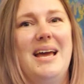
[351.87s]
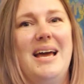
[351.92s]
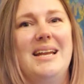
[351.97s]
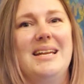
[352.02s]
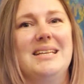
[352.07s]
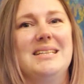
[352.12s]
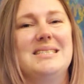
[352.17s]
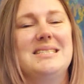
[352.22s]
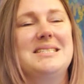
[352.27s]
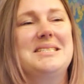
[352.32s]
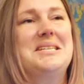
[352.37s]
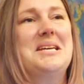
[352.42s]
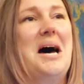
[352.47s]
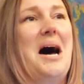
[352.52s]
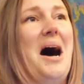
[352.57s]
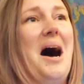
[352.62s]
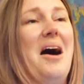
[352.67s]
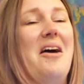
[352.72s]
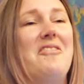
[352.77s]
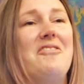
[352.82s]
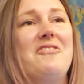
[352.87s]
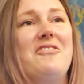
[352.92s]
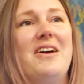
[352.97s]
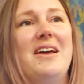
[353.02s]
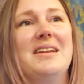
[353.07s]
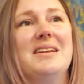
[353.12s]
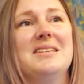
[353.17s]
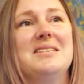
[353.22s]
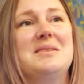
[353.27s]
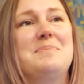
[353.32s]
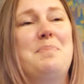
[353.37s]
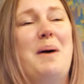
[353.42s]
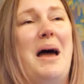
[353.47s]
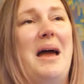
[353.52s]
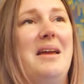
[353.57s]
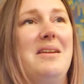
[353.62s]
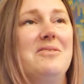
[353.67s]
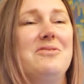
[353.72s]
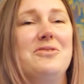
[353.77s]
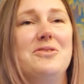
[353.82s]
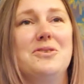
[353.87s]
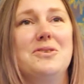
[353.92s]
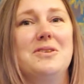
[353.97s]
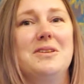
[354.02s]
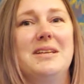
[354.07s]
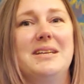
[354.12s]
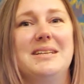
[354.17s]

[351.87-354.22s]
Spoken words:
and it's tough and it's painful